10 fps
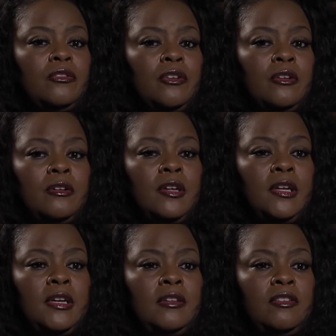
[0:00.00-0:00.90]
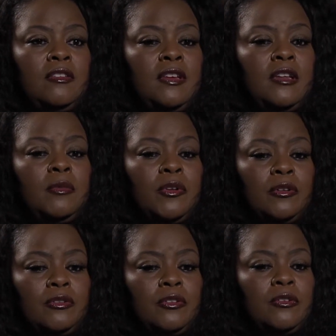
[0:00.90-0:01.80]
So to see them on the
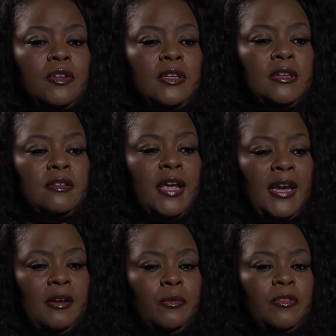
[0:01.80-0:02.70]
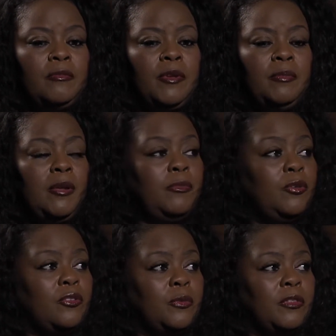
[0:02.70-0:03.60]
cruise and get to hang out with them and make
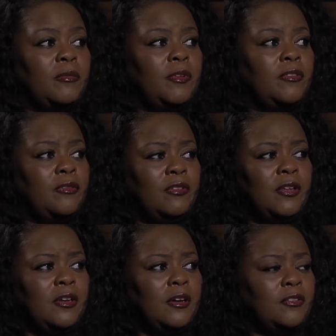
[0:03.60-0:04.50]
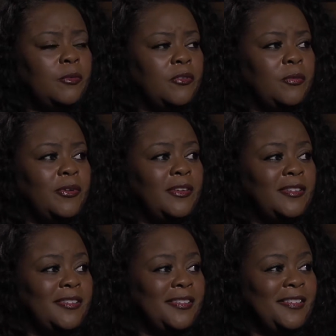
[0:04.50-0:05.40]
music with them, it's really an awesome experience.